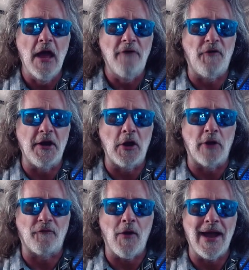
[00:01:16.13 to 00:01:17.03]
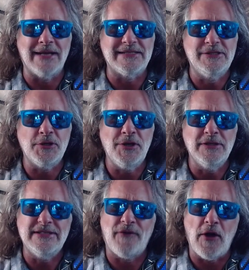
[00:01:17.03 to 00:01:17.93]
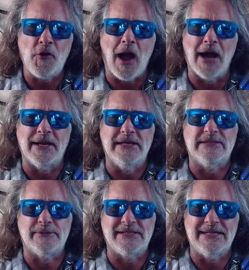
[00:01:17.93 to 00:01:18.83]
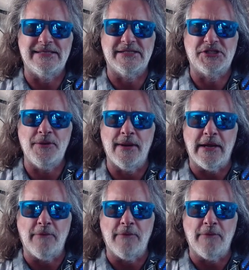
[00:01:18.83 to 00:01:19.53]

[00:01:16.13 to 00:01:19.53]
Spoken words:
fighting off rats, took notice of other oddities besides the chimney.